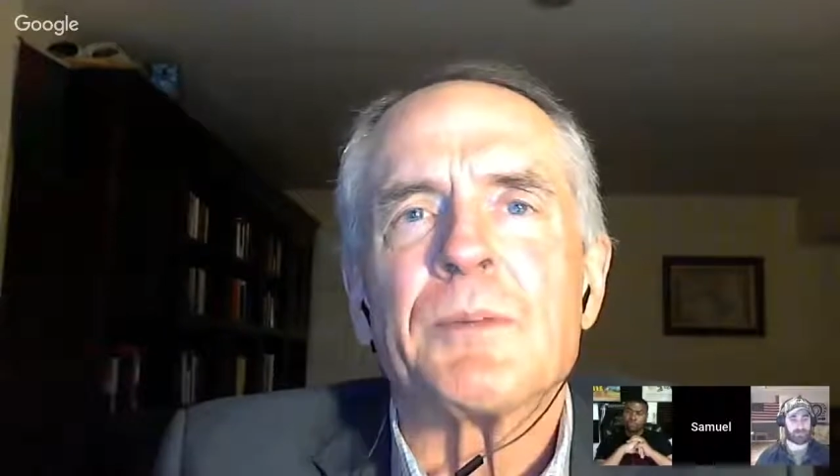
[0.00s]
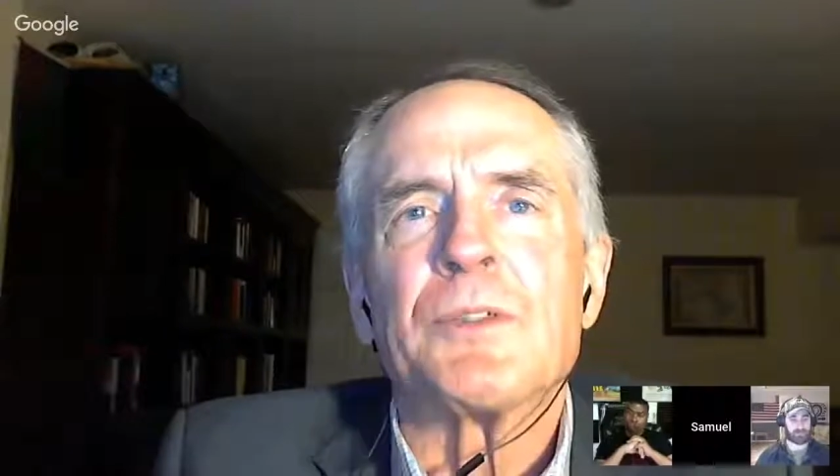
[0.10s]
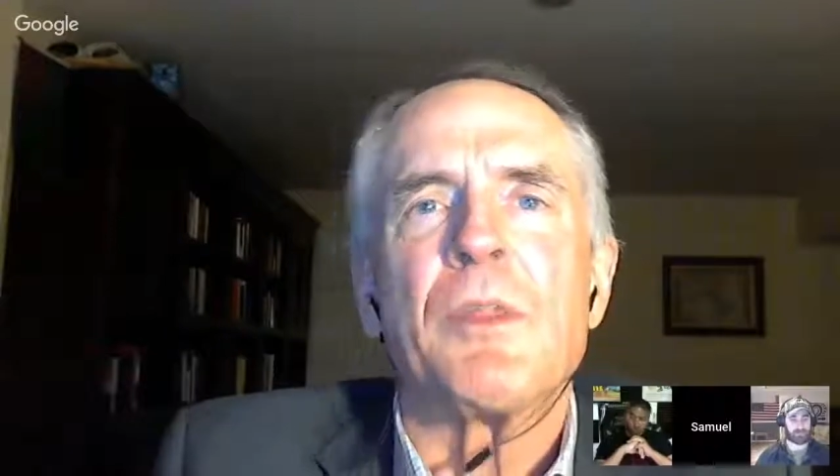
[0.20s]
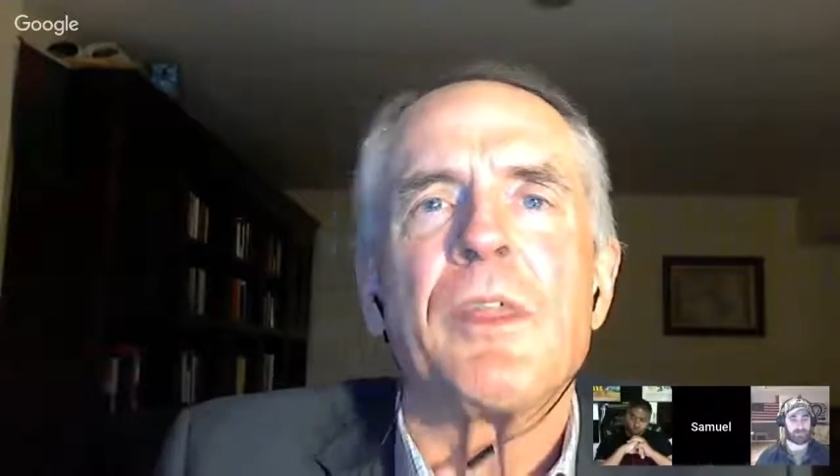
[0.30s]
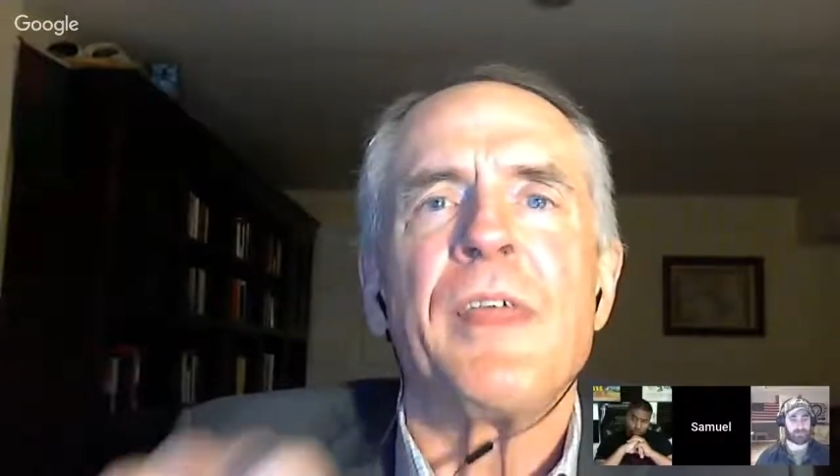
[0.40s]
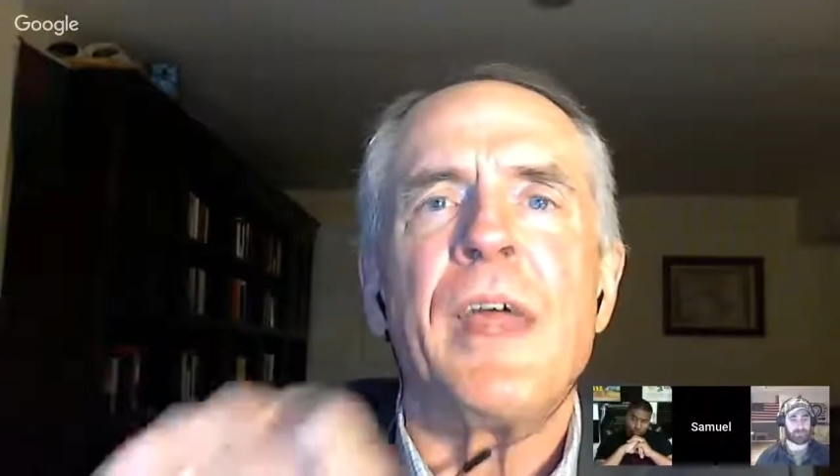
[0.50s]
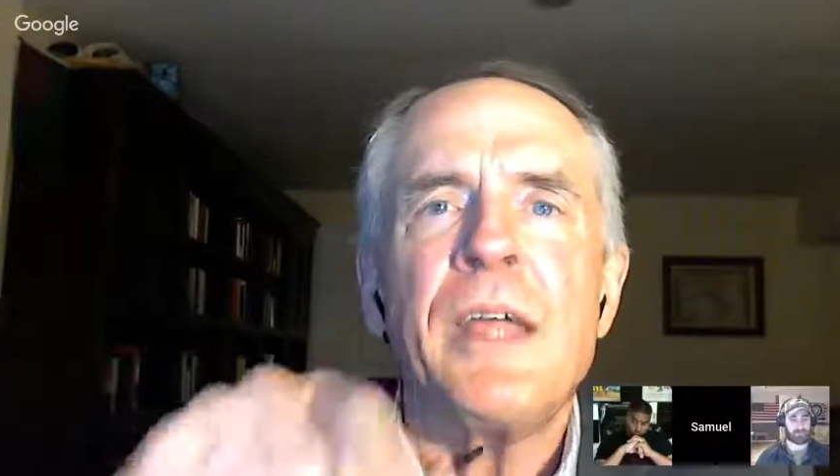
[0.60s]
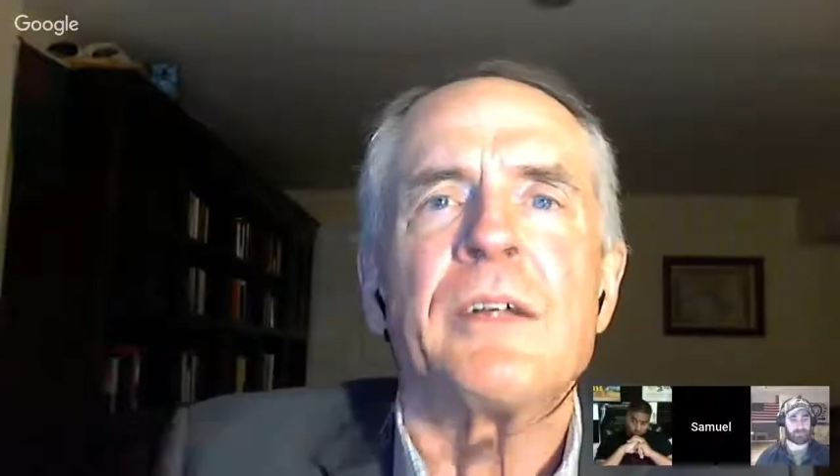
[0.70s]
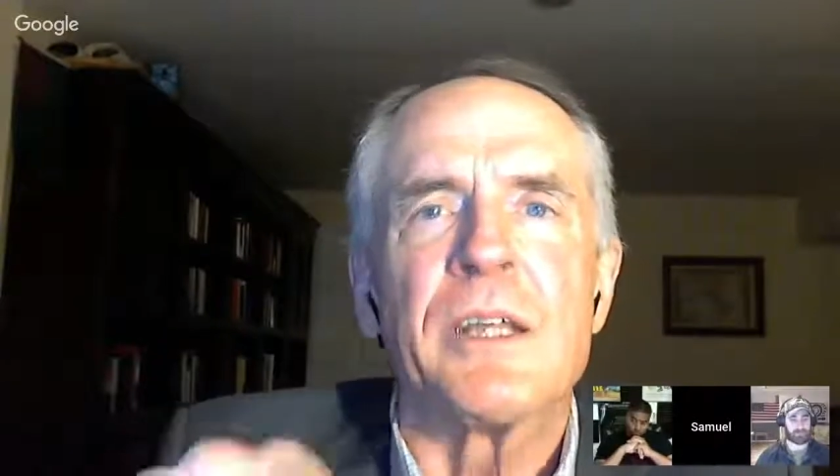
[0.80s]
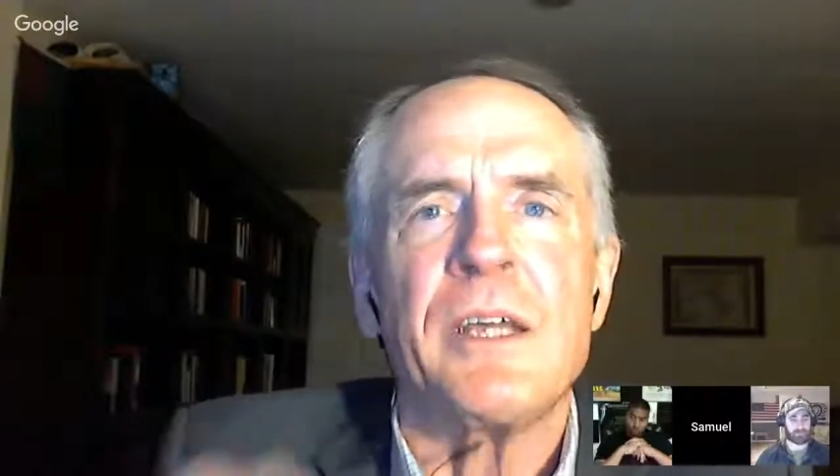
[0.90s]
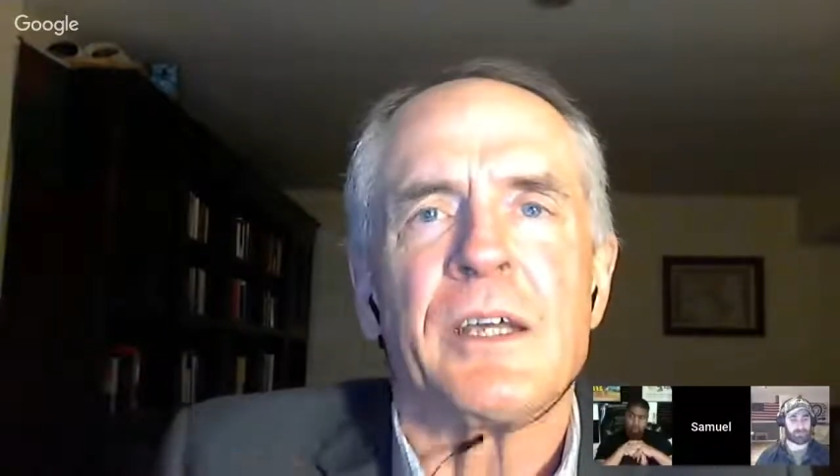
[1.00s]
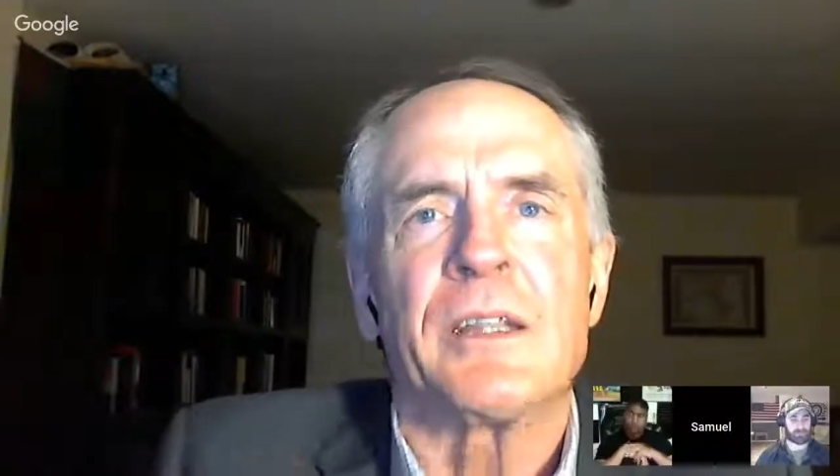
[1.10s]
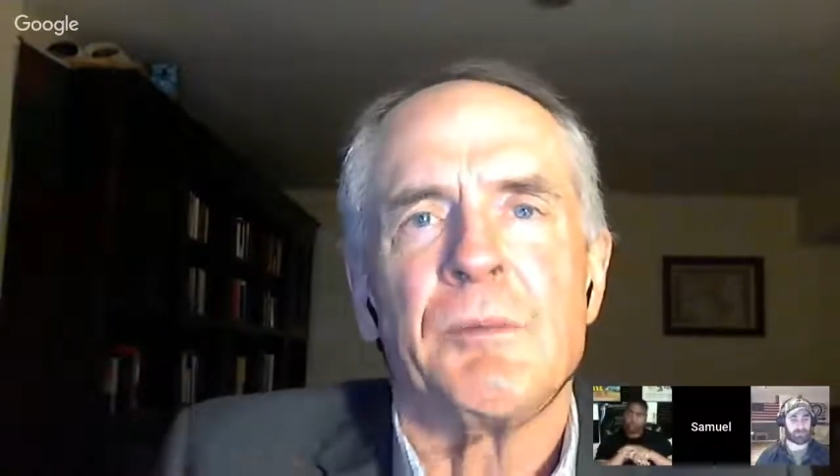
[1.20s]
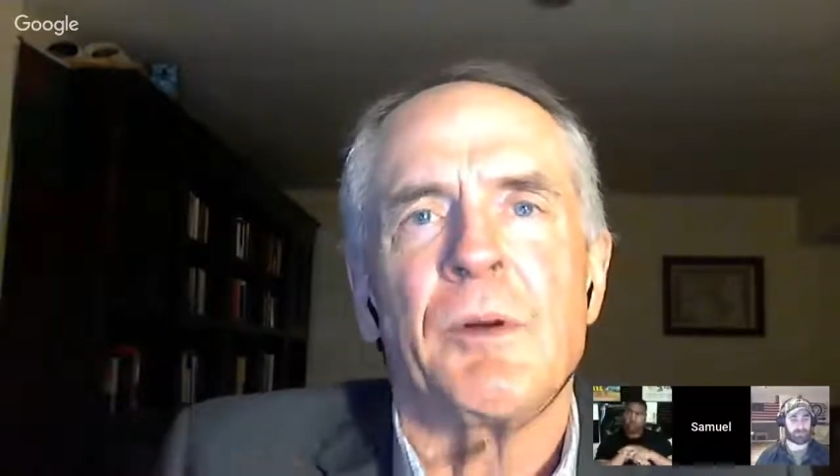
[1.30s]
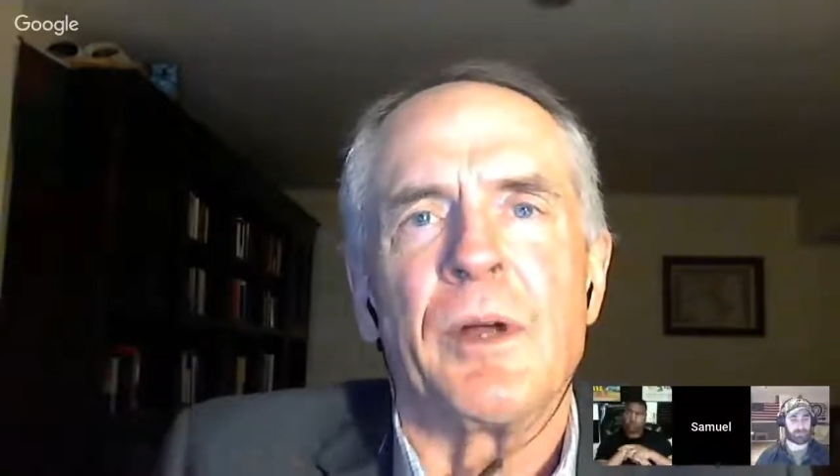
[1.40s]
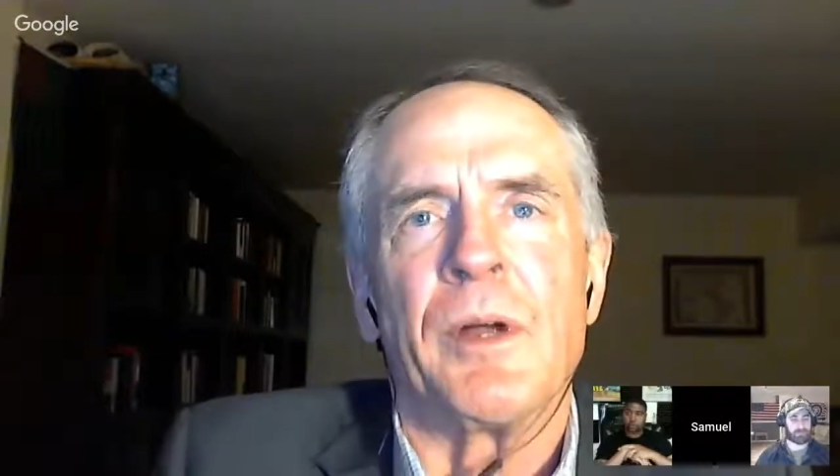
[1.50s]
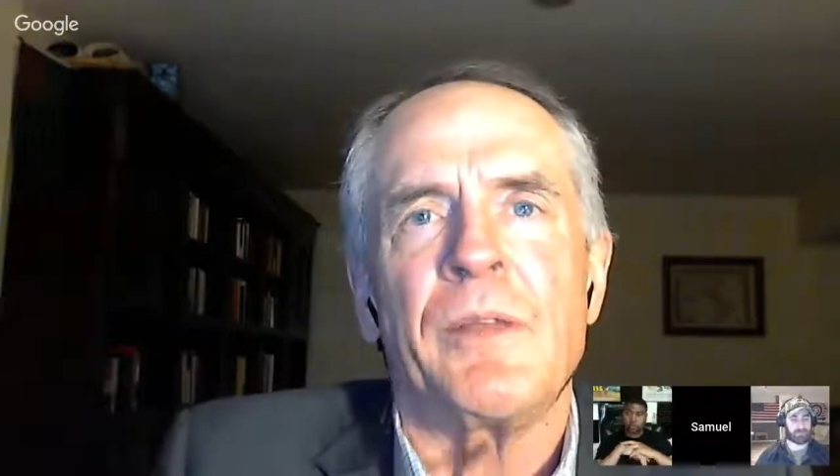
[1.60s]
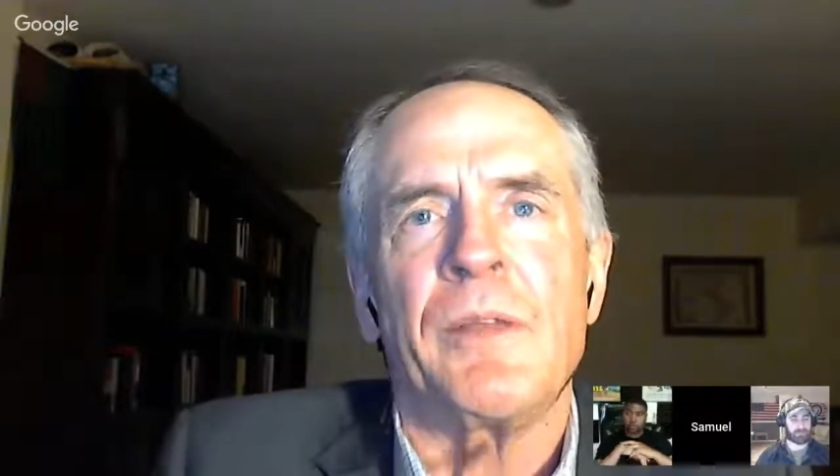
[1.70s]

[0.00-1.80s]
so they could kick them around?